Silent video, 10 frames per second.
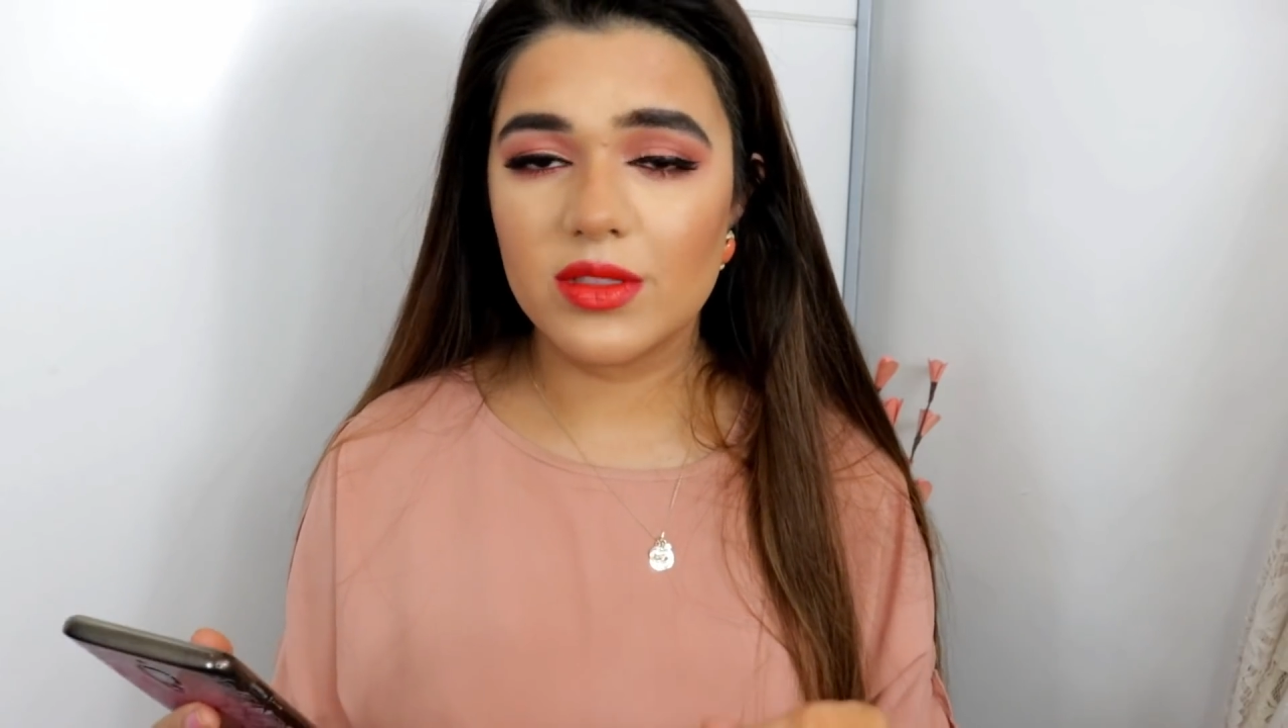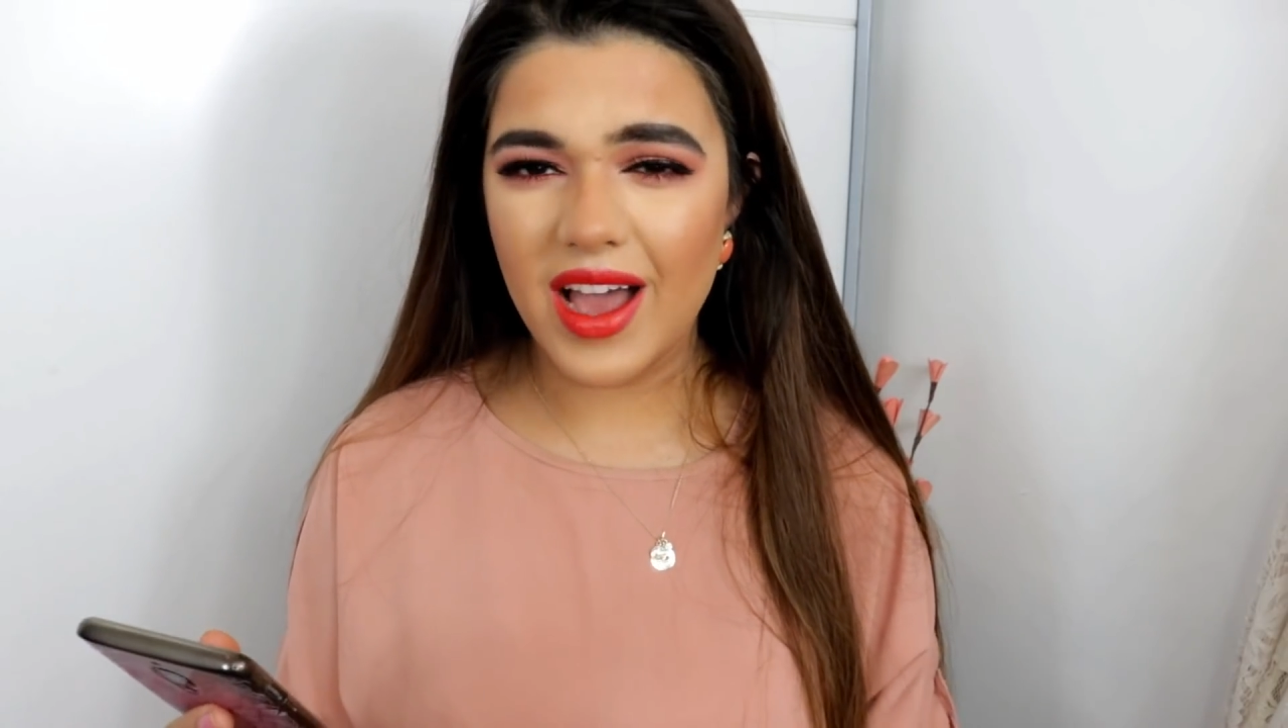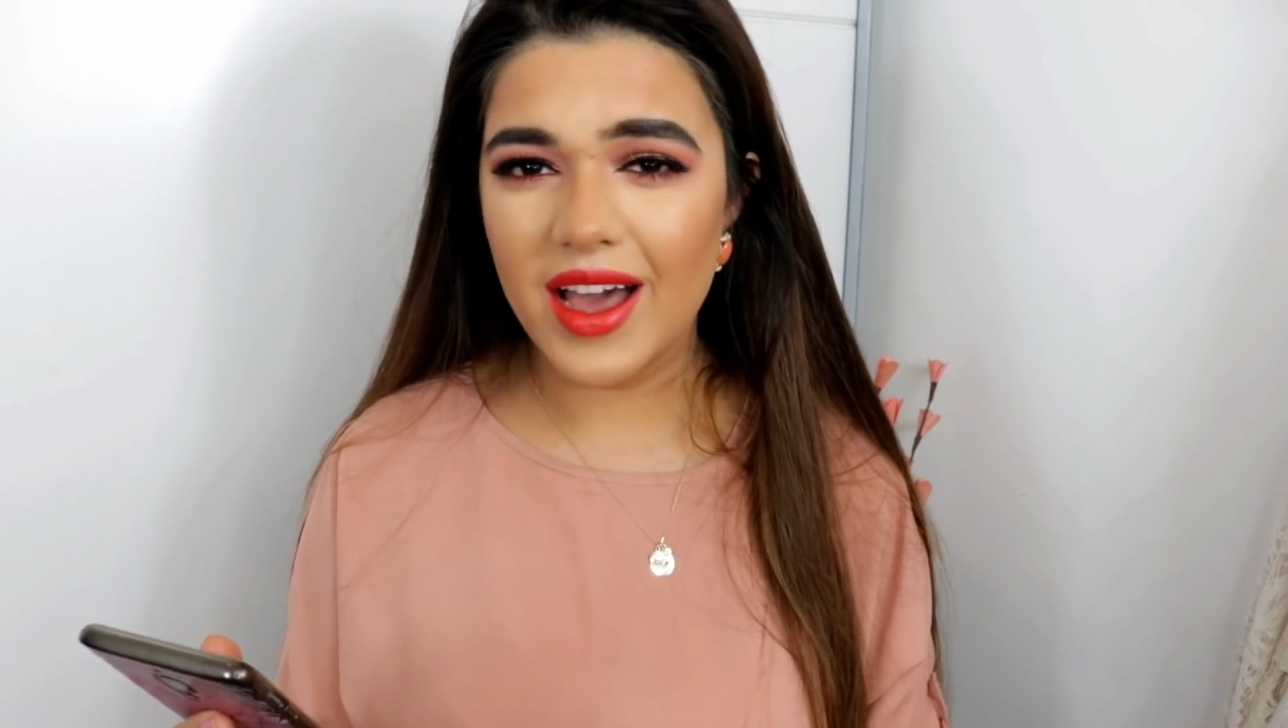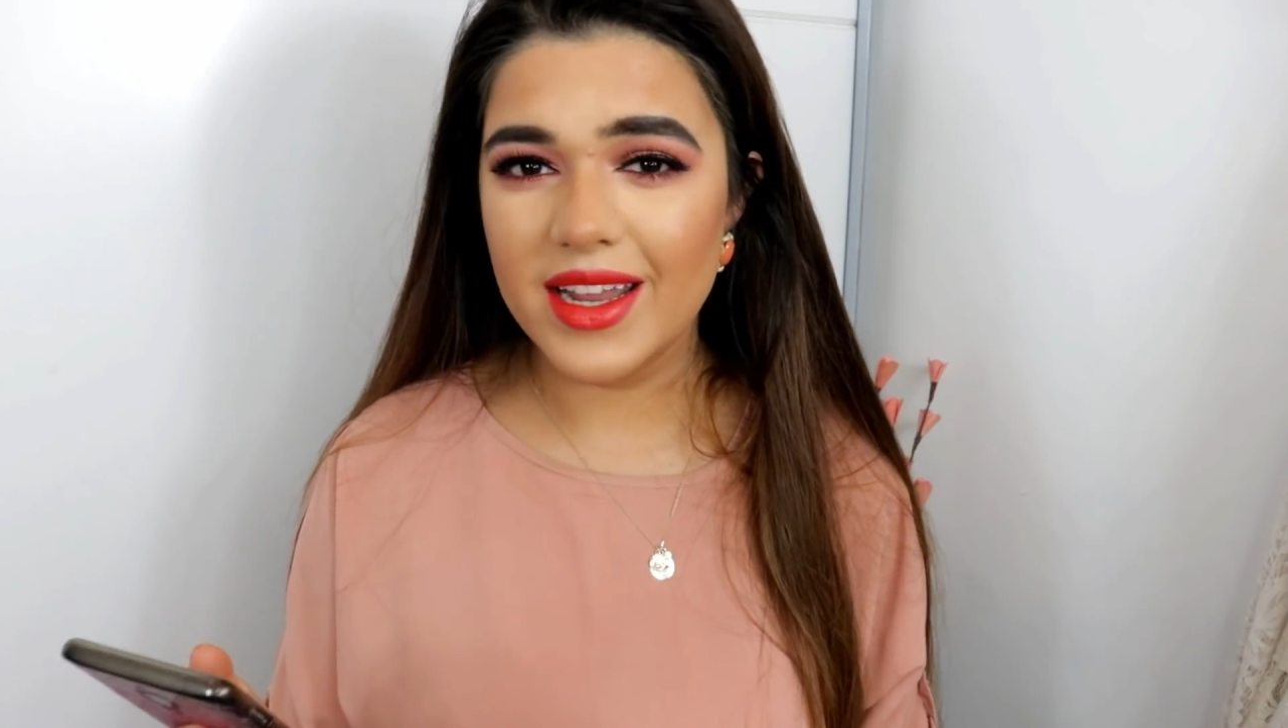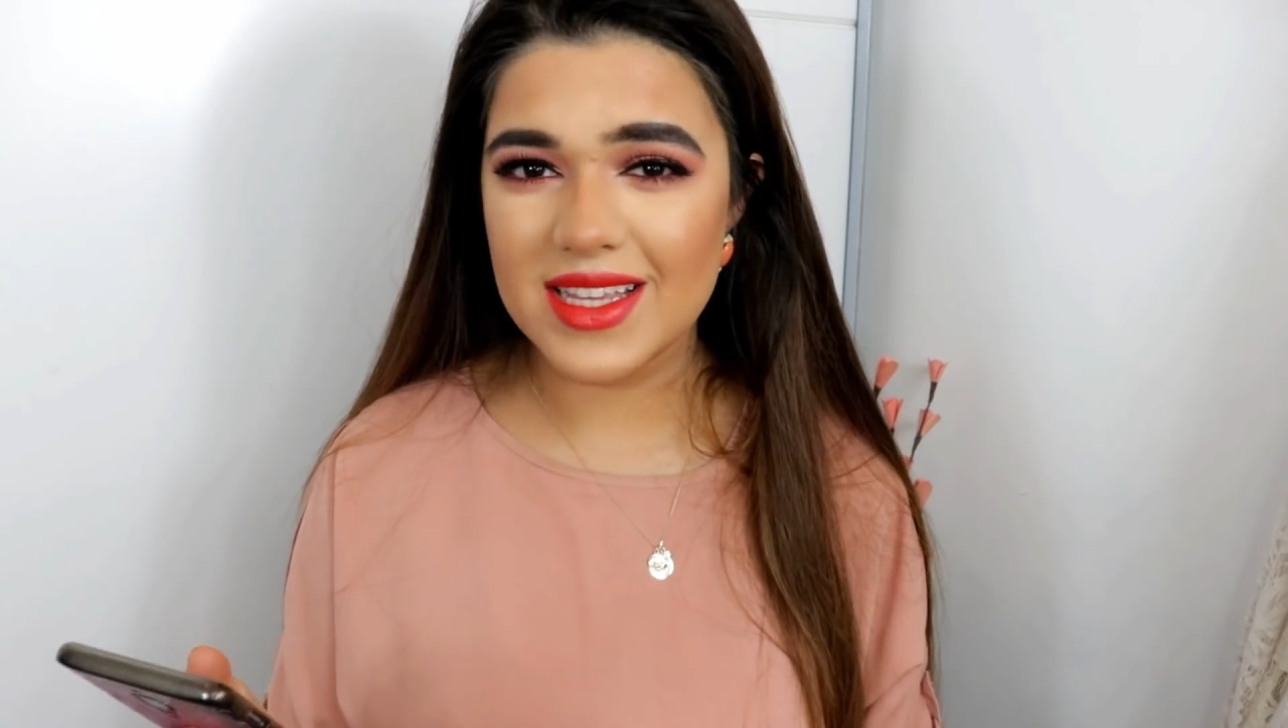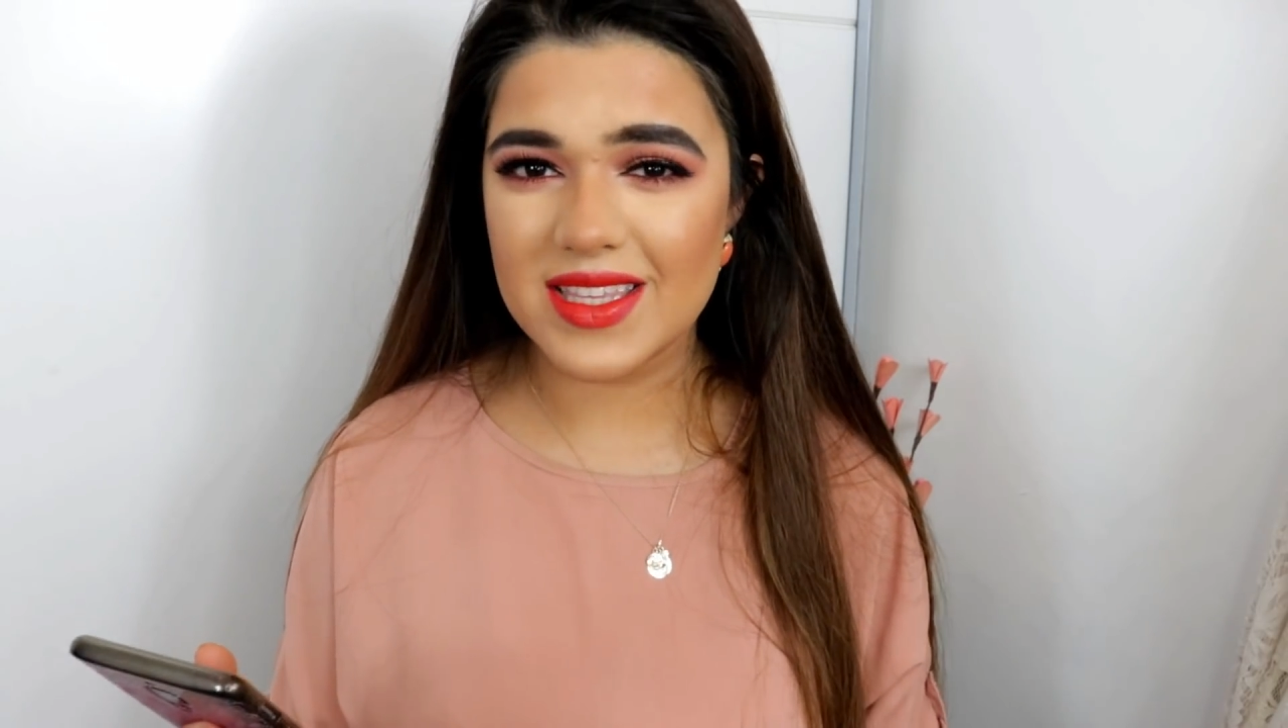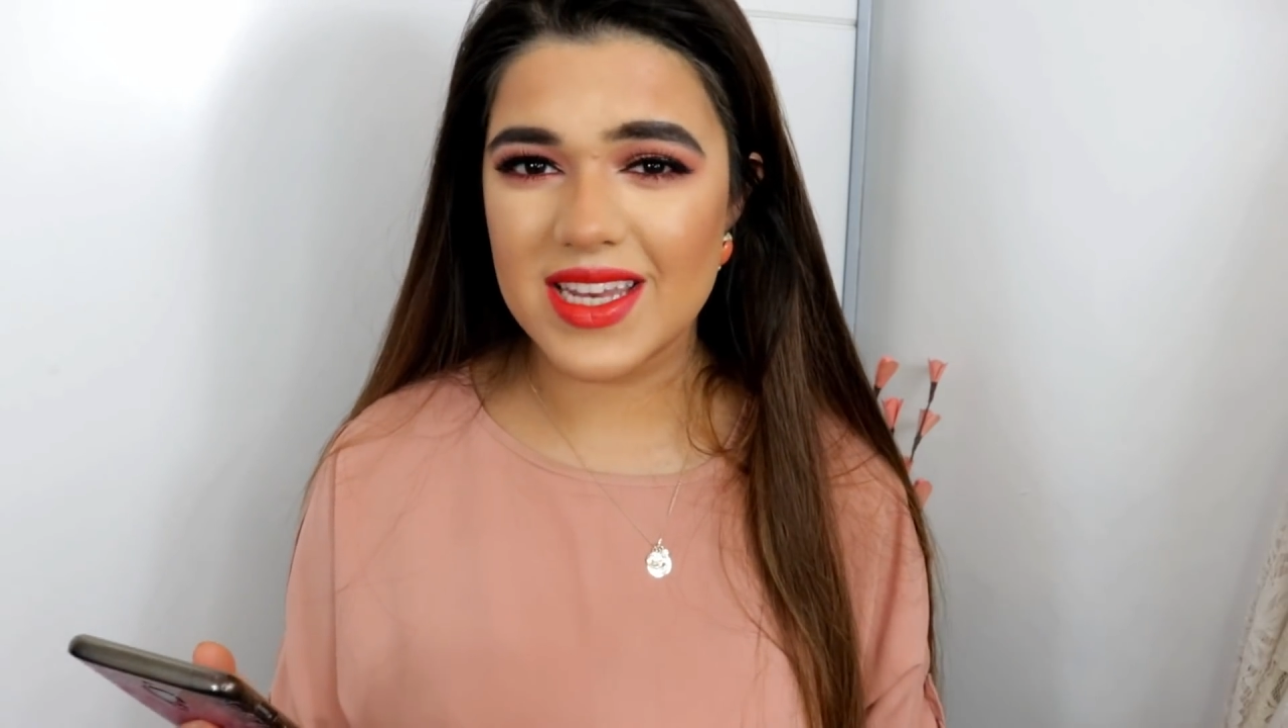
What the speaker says: that is